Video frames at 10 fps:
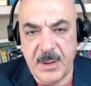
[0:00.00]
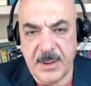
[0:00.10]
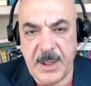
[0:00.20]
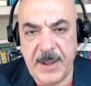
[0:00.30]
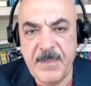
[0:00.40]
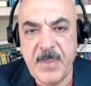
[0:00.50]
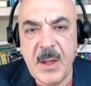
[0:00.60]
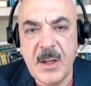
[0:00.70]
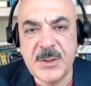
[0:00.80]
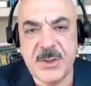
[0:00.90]
Okay,
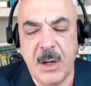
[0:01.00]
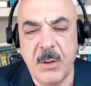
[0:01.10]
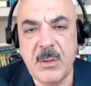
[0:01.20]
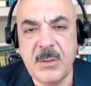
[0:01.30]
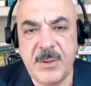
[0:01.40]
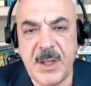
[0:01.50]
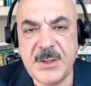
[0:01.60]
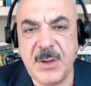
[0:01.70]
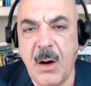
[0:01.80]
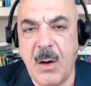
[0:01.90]
so these
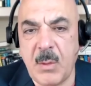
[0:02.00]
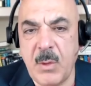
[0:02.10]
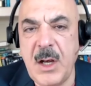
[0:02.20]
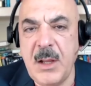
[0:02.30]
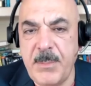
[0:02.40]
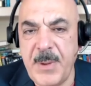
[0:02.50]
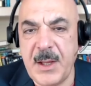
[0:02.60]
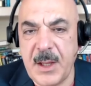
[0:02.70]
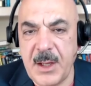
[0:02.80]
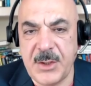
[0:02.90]
are really
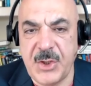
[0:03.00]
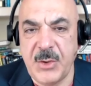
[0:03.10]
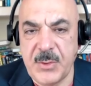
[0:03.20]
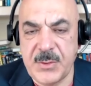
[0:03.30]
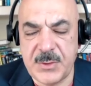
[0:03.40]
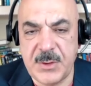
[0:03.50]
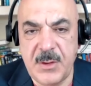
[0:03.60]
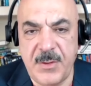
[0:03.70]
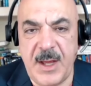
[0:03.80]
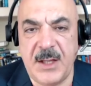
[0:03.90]
big issues
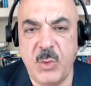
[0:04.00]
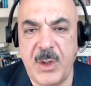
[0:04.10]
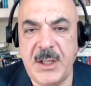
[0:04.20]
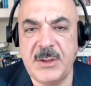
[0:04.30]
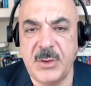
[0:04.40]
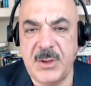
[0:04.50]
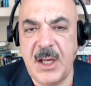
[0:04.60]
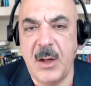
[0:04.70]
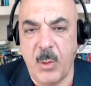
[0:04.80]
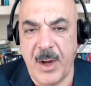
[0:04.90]
that we need to
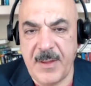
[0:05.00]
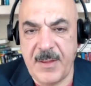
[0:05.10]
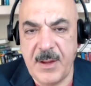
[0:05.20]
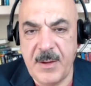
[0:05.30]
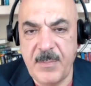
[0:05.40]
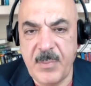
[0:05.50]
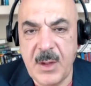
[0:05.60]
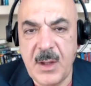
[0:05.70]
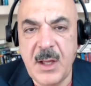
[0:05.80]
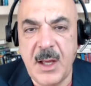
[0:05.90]
deal with.
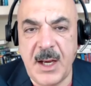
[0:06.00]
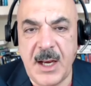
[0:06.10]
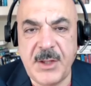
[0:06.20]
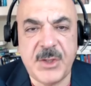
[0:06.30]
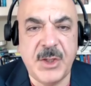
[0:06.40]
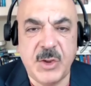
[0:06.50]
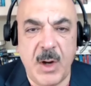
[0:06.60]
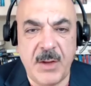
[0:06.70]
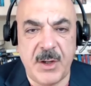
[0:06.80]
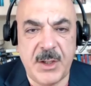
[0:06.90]
In addition to
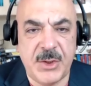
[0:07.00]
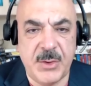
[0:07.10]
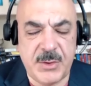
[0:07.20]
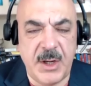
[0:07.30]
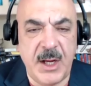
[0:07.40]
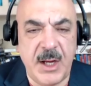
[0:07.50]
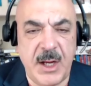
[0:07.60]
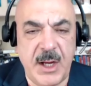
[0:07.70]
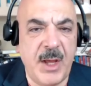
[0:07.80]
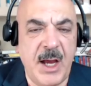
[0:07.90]
other issues, right now
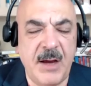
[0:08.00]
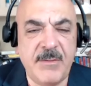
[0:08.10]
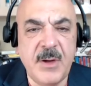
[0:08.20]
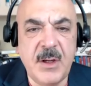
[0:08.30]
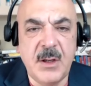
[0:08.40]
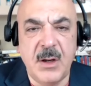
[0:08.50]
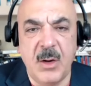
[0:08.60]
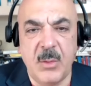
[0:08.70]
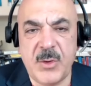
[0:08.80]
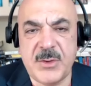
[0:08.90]
we have
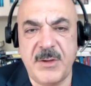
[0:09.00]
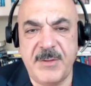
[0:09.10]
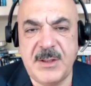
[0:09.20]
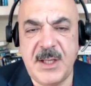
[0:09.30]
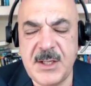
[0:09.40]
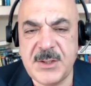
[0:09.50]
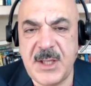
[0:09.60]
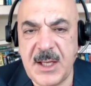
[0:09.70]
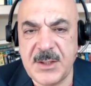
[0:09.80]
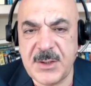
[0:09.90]
almost 17
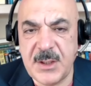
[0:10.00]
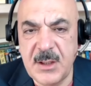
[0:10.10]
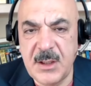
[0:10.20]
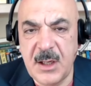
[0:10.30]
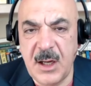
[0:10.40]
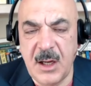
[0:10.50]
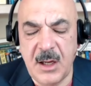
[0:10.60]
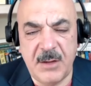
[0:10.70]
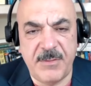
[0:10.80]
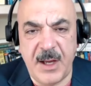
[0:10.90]
states,
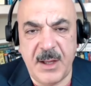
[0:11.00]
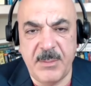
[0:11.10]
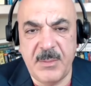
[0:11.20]
if my